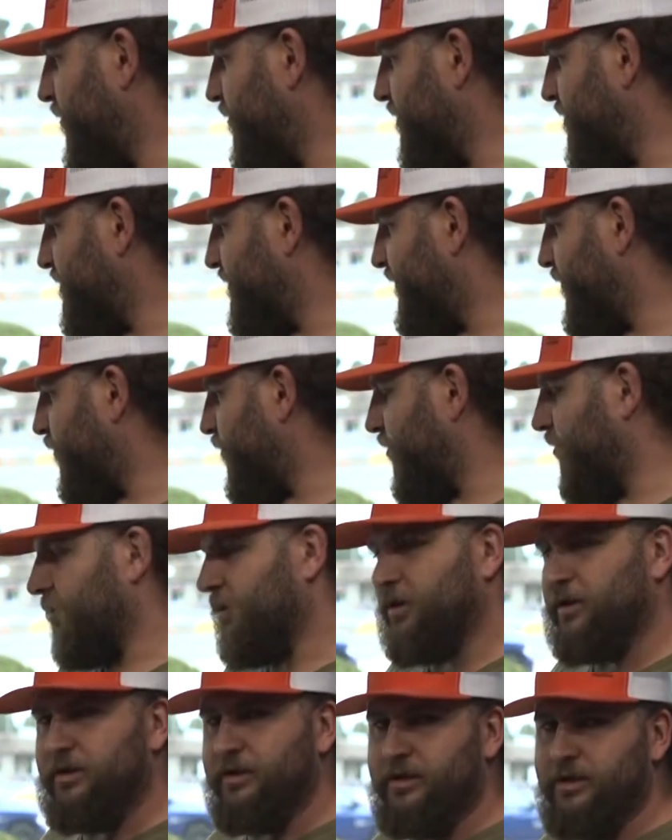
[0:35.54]
them is
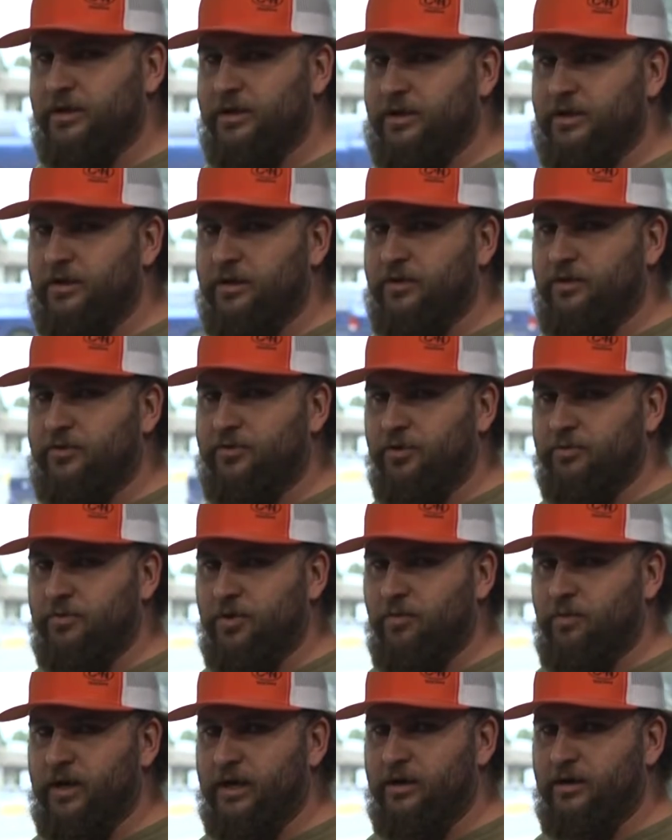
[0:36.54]
for the
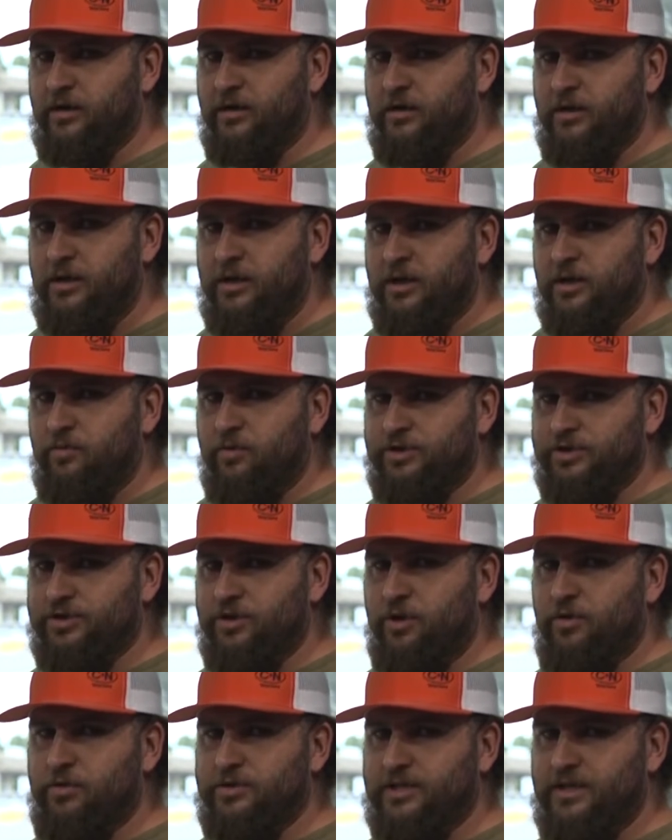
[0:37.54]
thermal well, which is
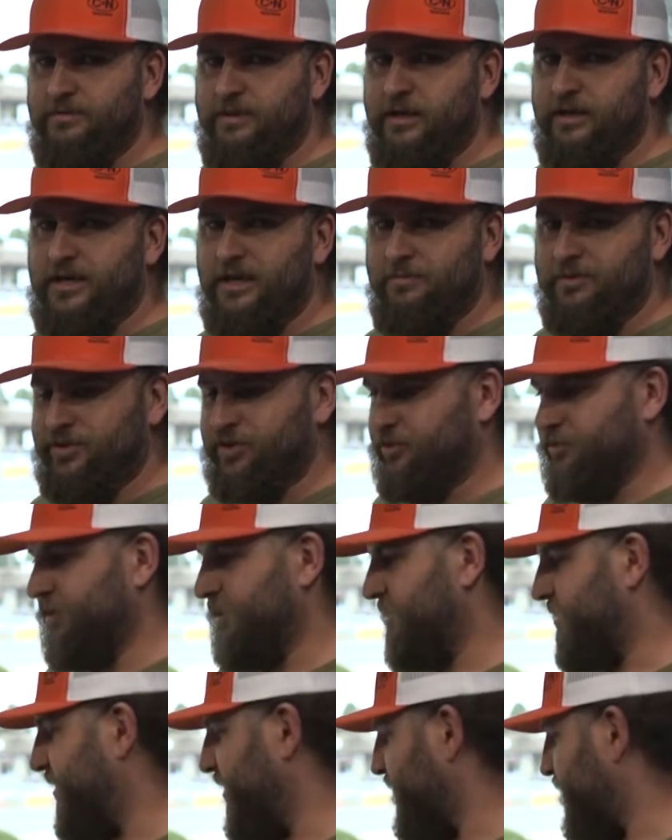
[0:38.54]
always going to be a couple
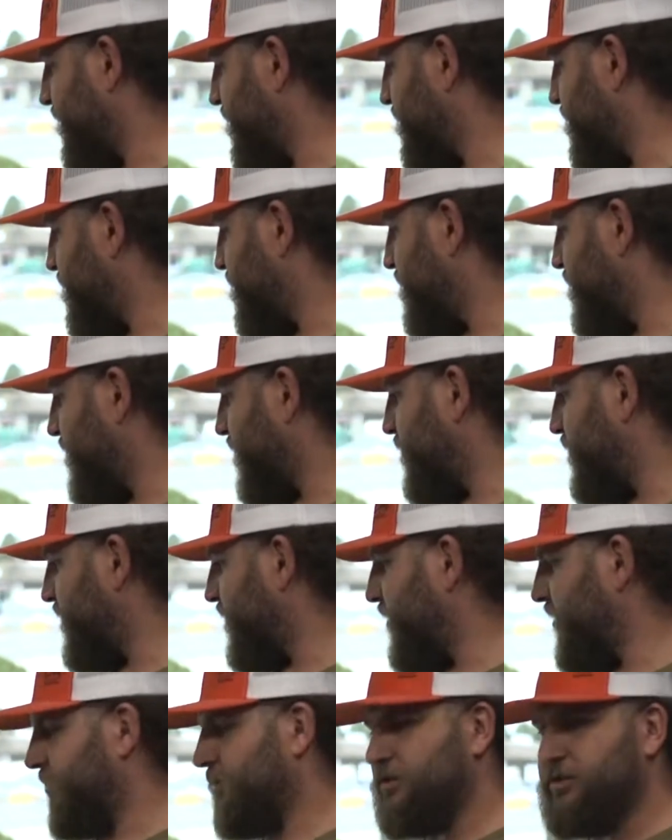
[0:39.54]
degrees different than the
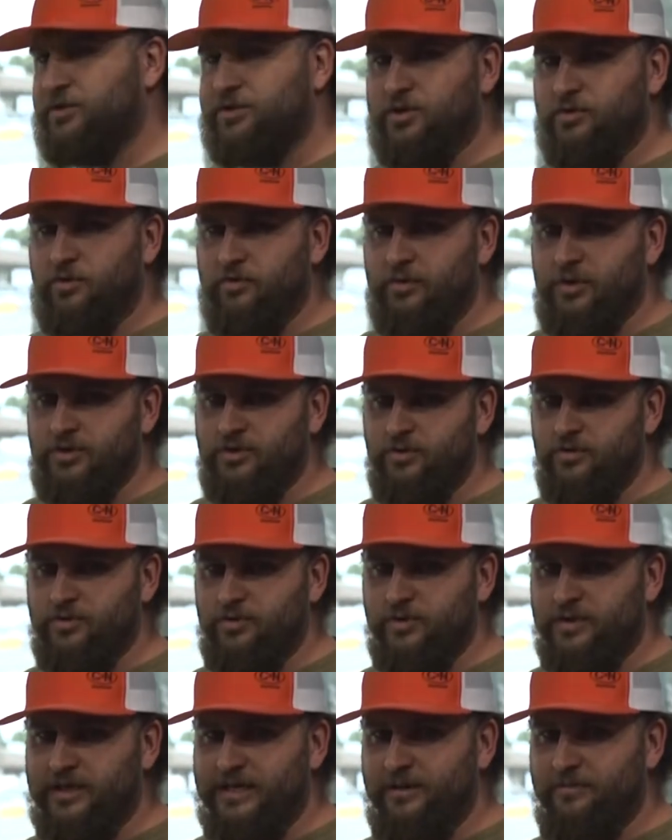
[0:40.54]
liquid. So what we do
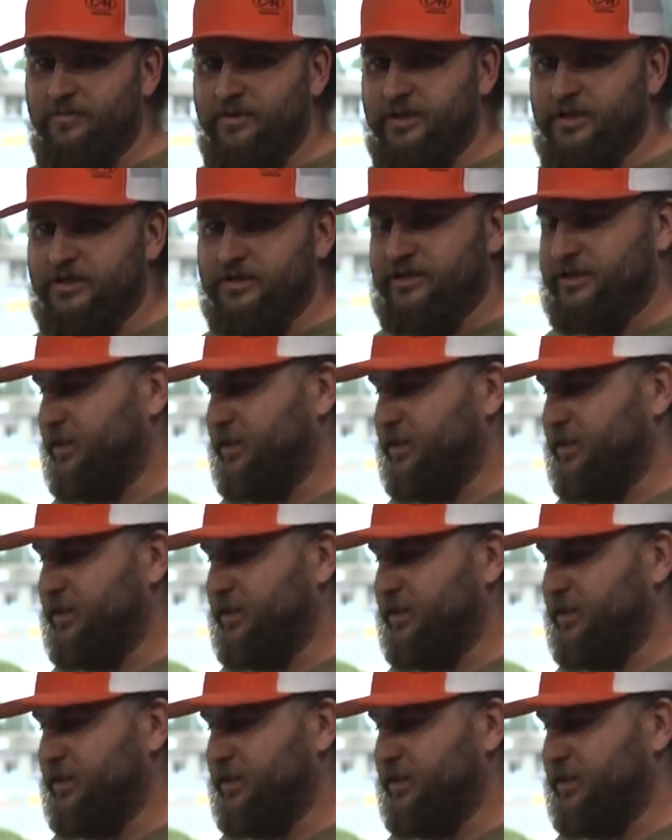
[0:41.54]
is we keep these